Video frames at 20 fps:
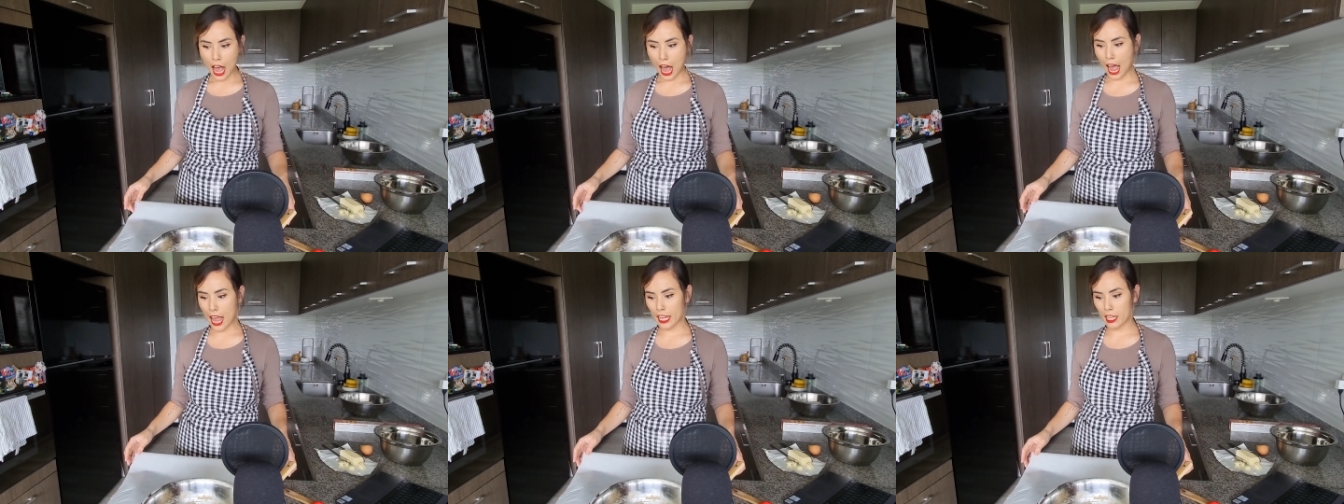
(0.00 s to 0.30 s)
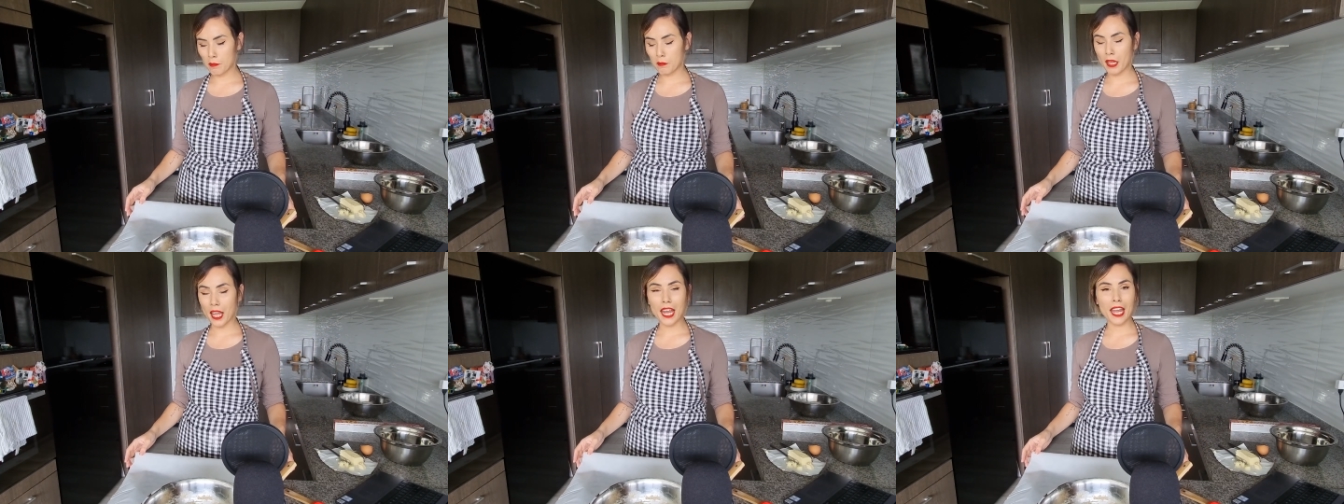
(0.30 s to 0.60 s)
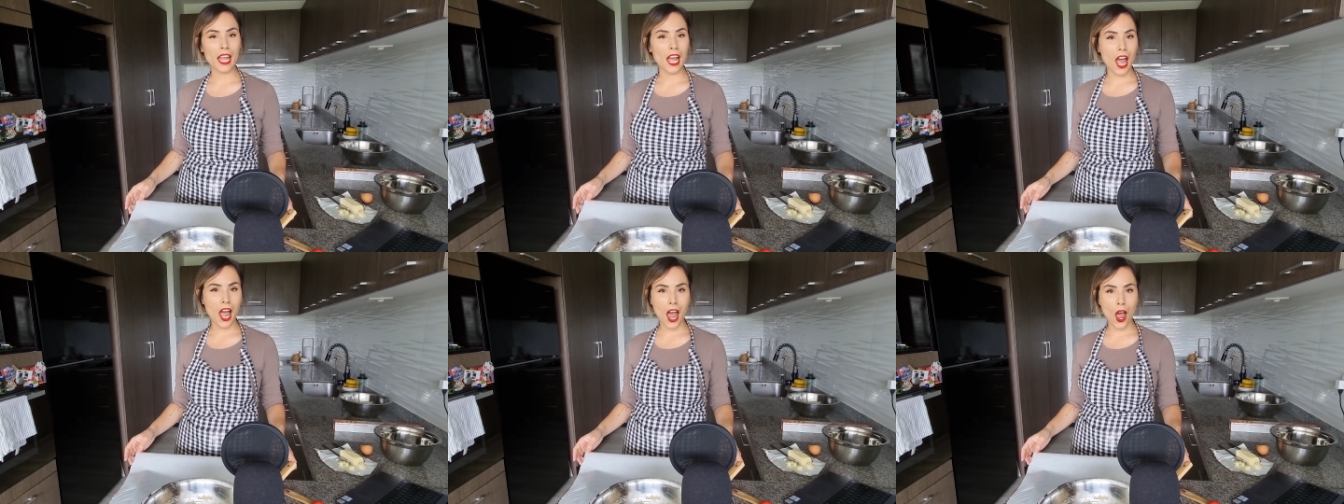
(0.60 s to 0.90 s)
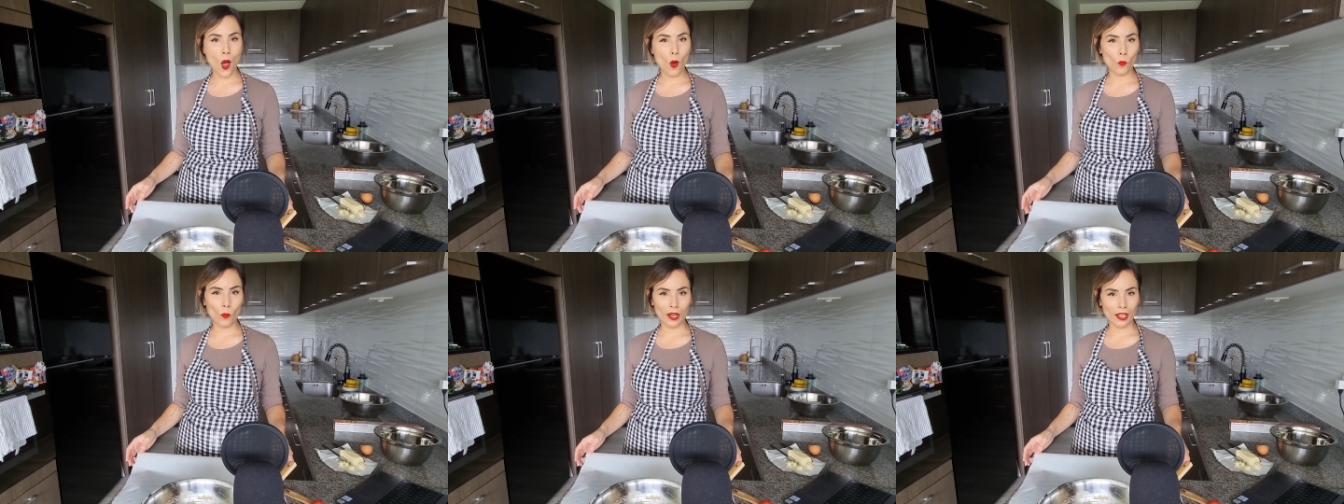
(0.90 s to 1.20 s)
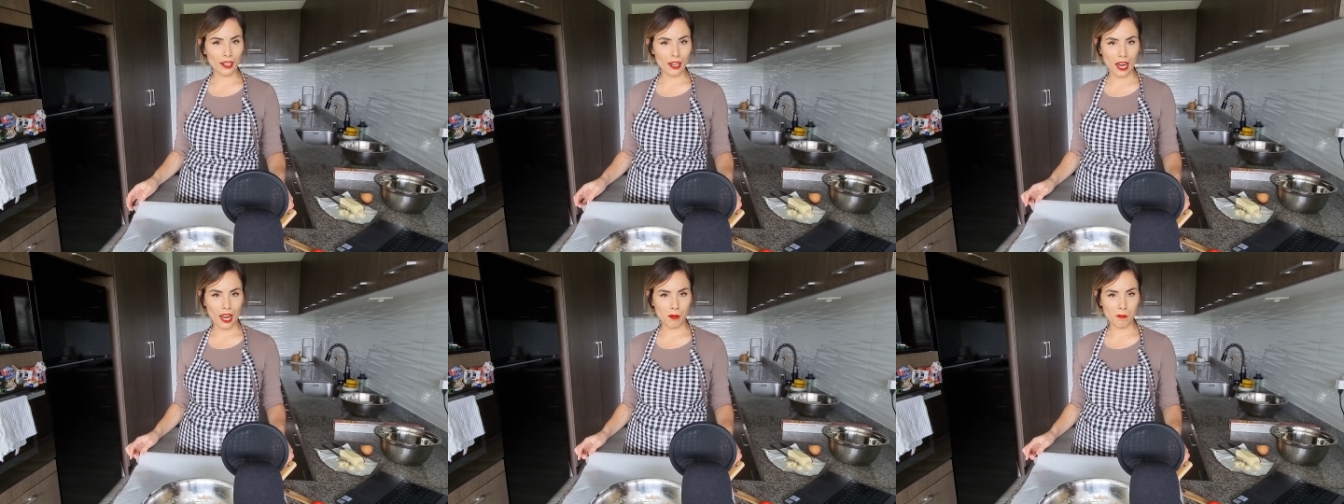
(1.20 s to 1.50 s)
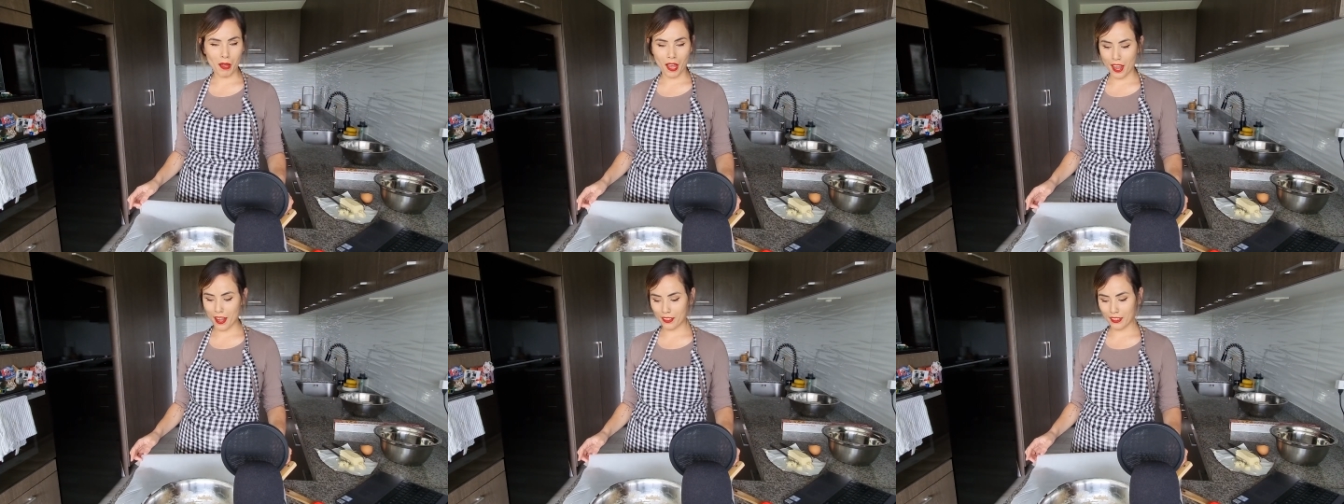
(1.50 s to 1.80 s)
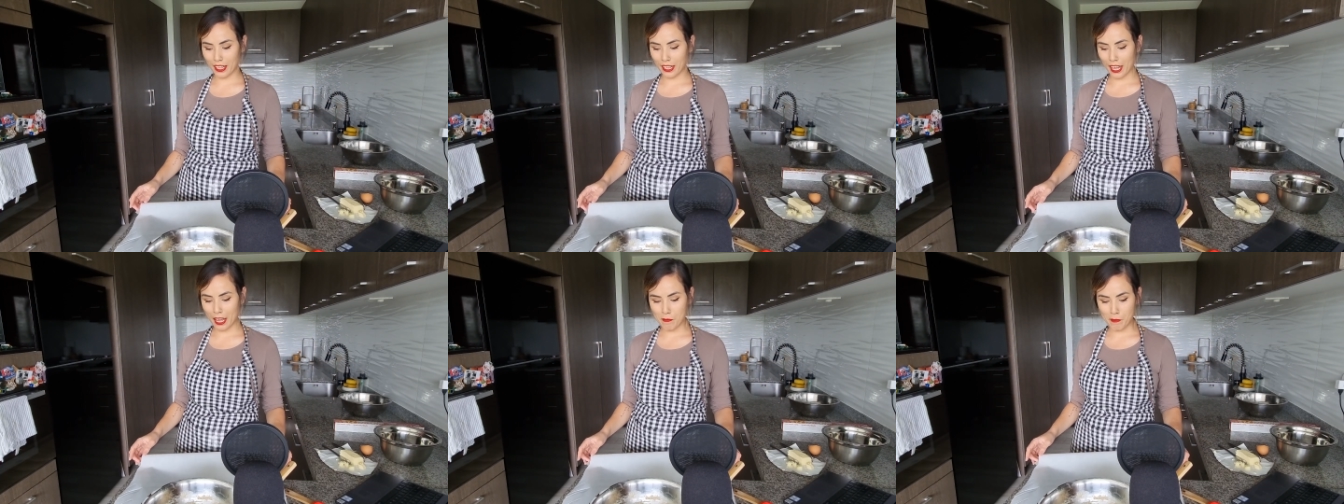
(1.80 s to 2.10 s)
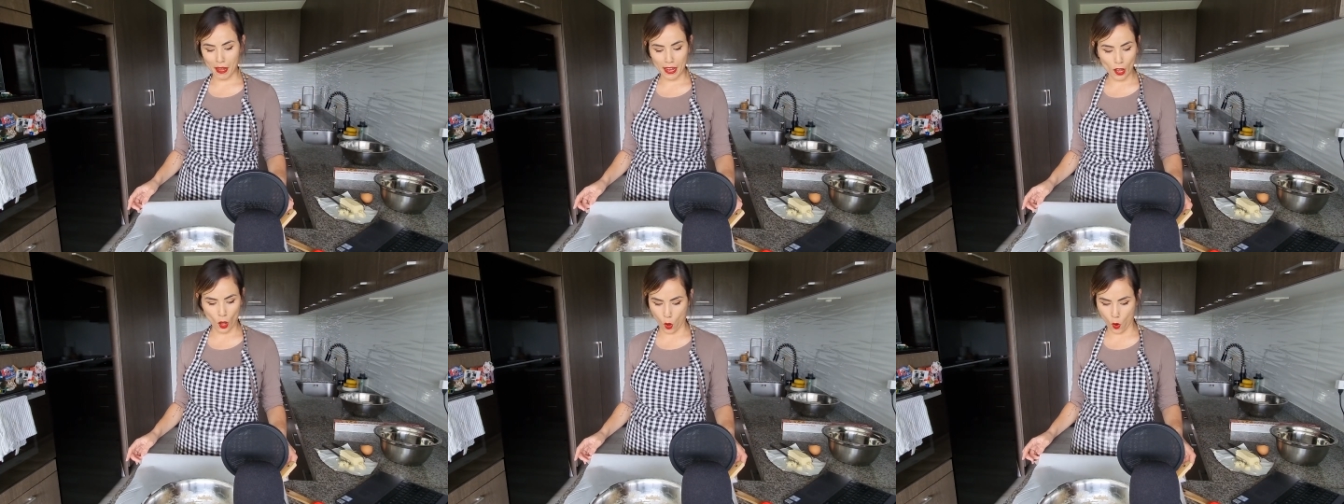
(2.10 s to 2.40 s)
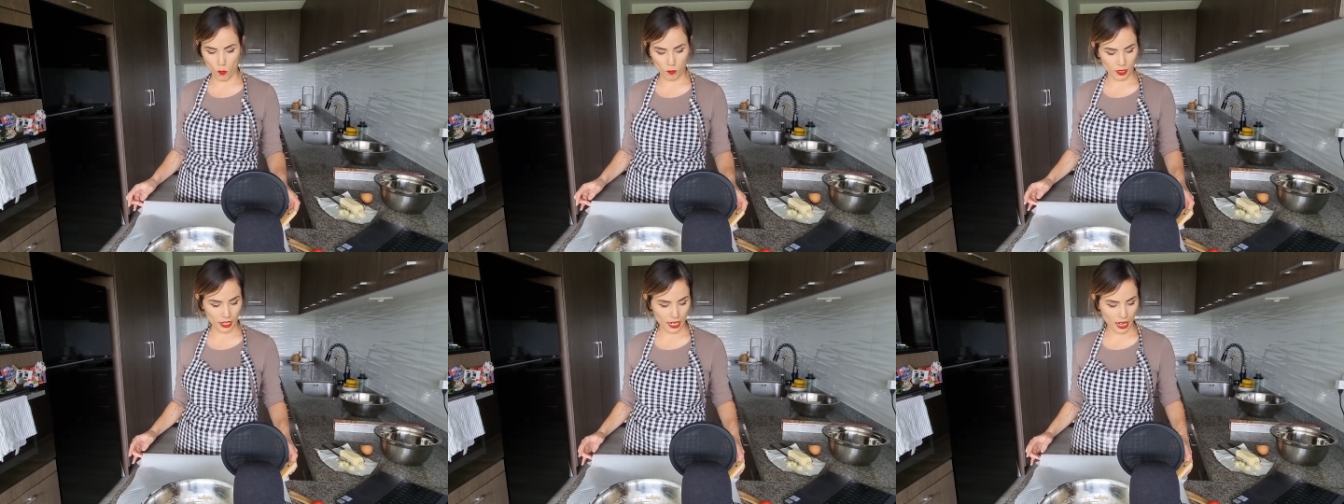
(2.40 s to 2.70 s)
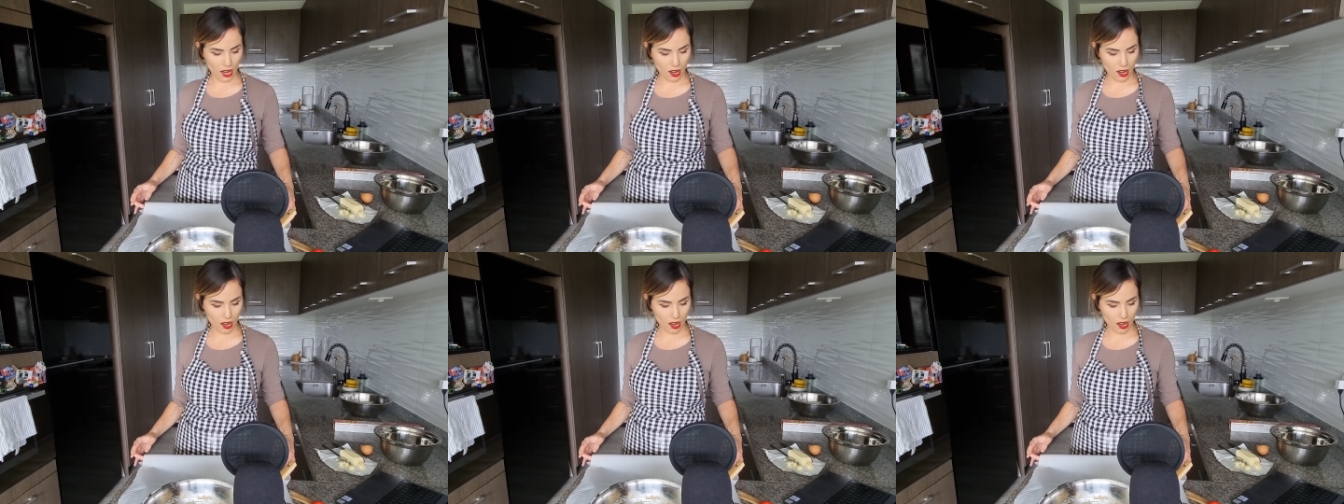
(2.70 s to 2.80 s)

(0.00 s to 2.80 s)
I am like, where am I? Like, am I home right